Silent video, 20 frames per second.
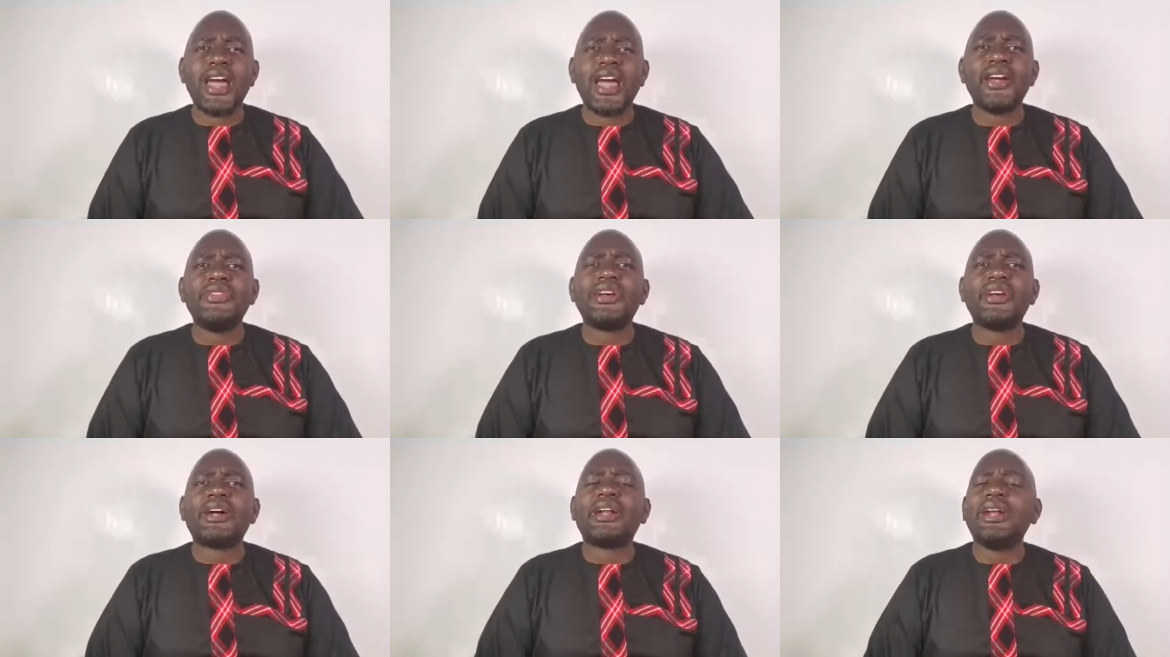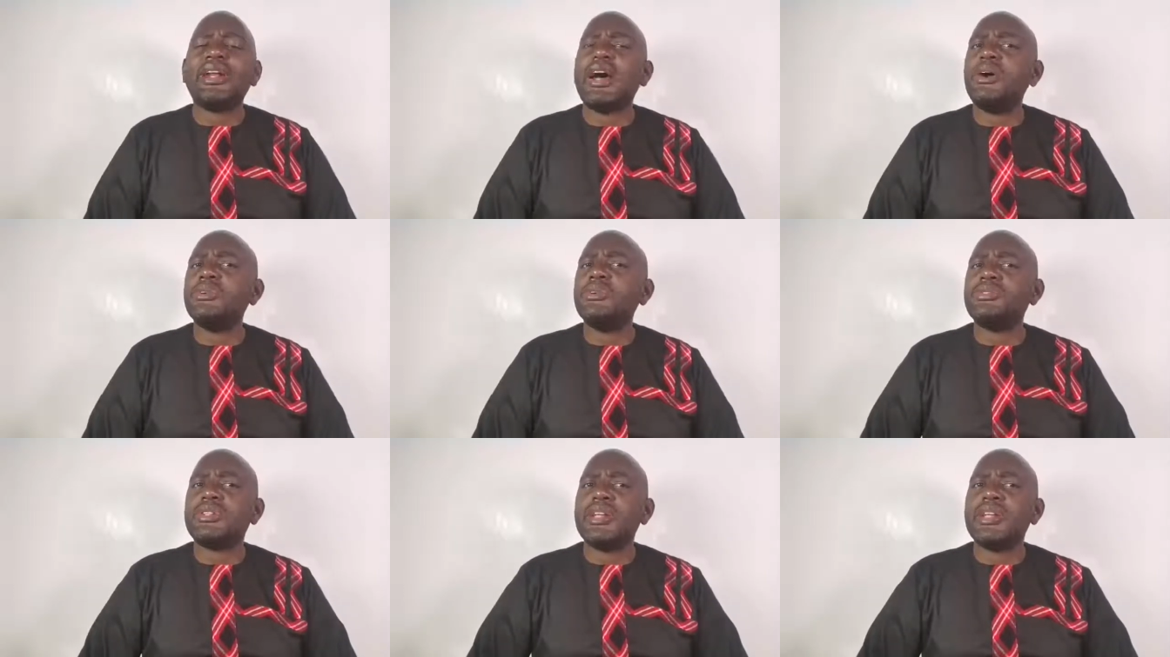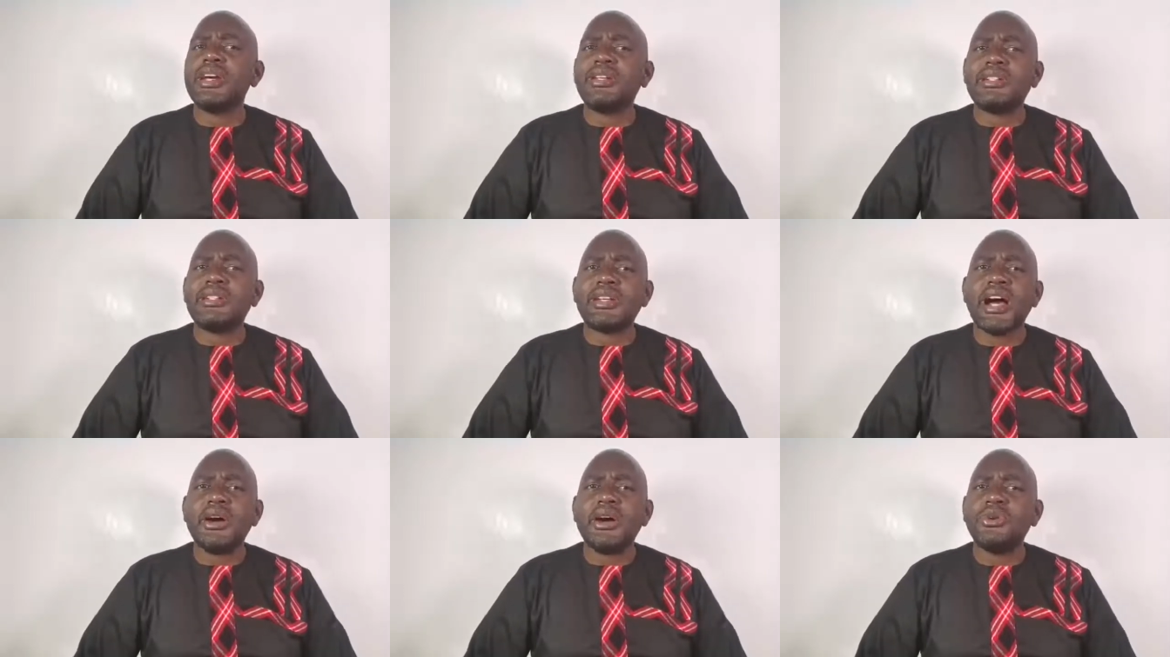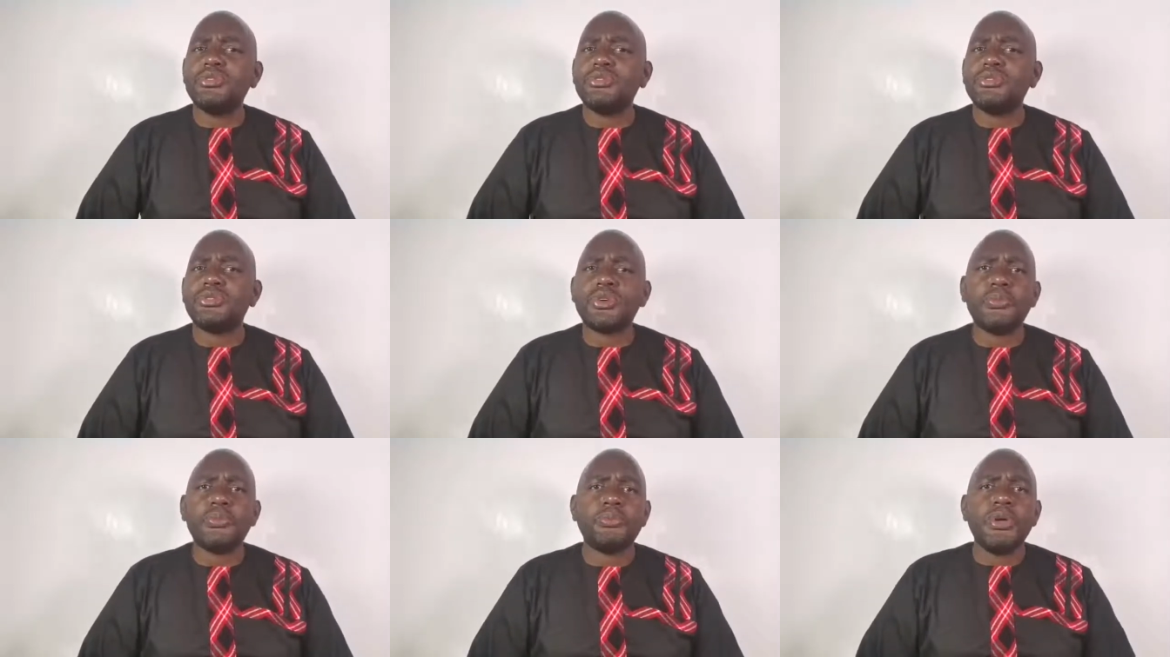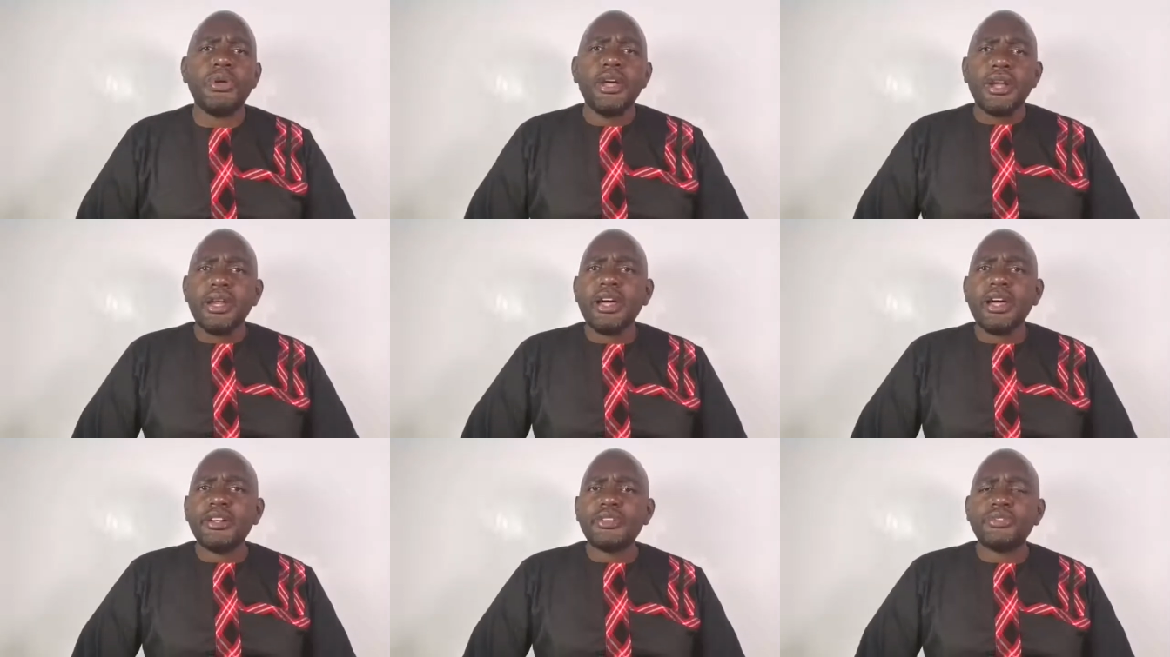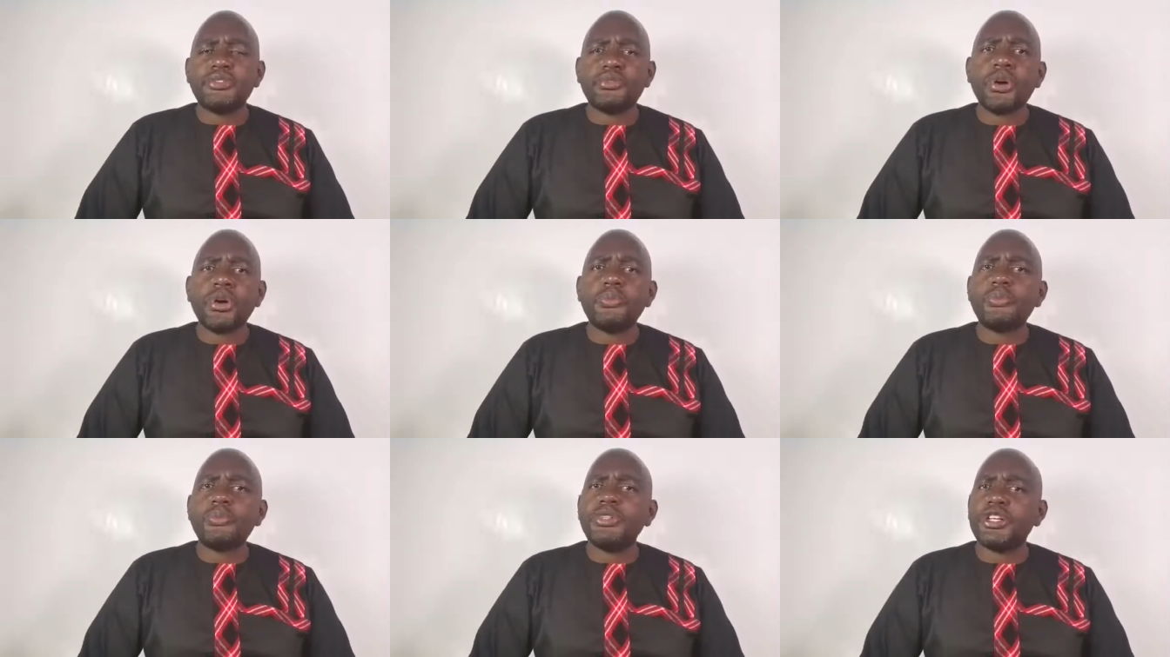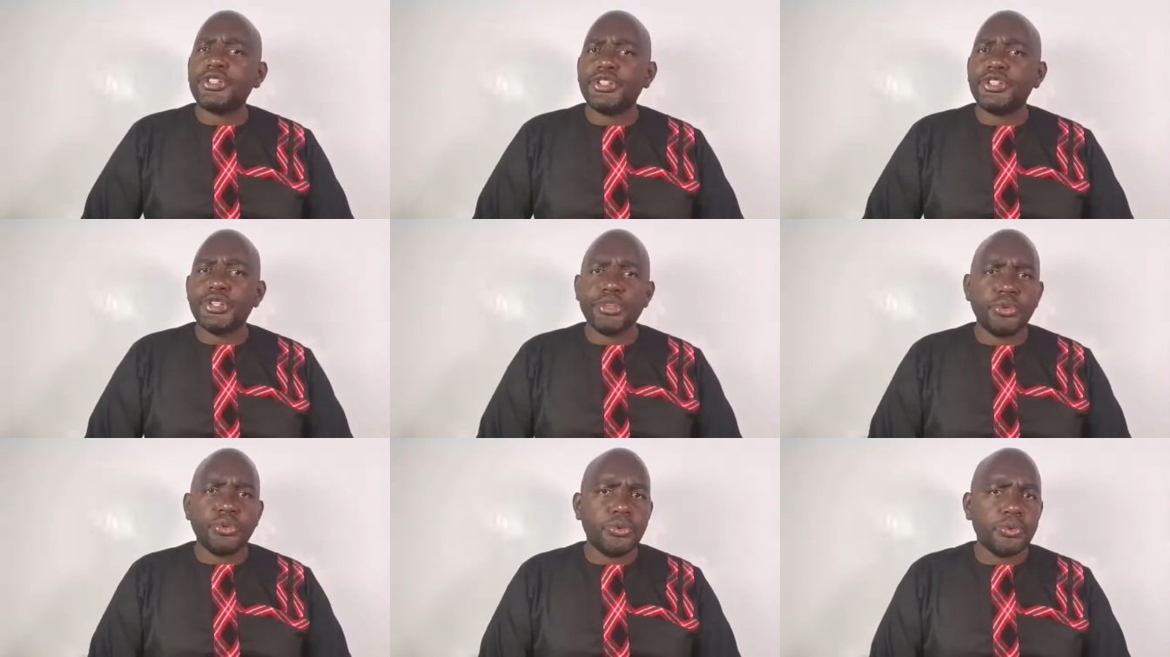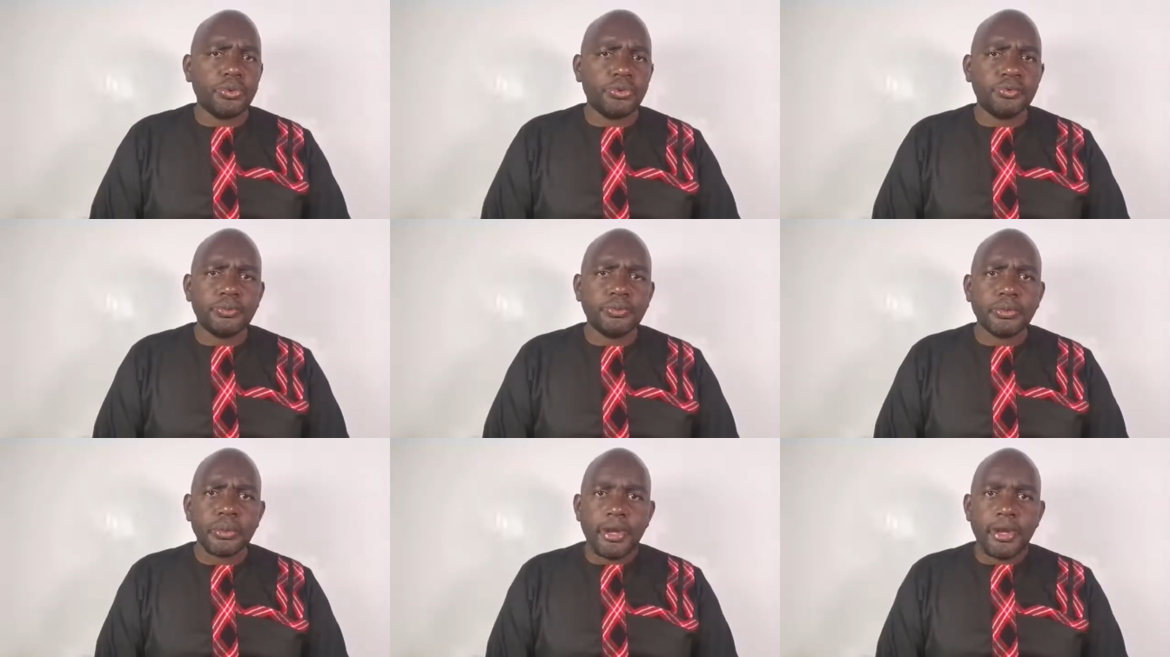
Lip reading: and the clouds let drop the dew.